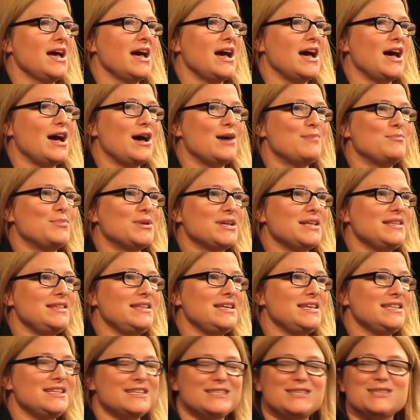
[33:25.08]
But I
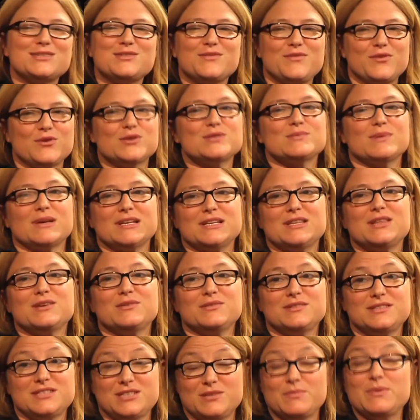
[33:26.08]
think this is the first one
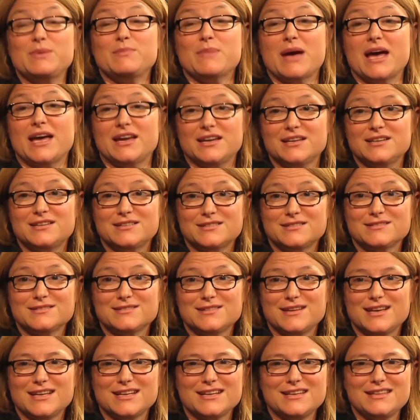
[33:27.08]
to be made,
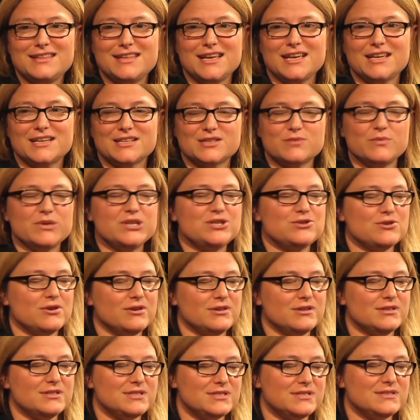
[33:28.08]
and I think we
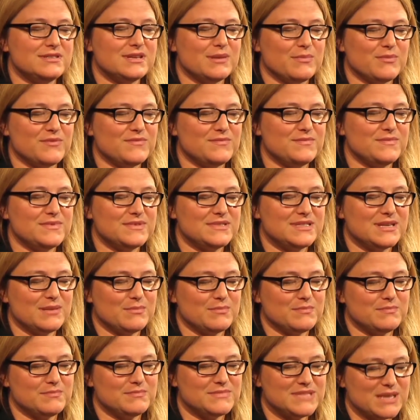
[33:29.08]
showed it some
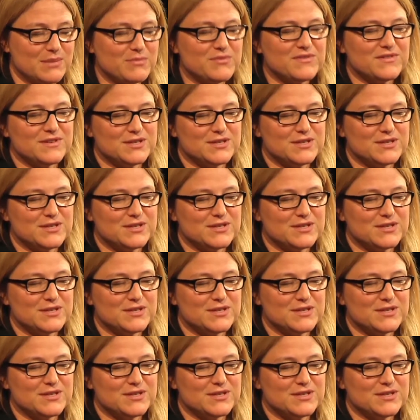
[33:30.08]
of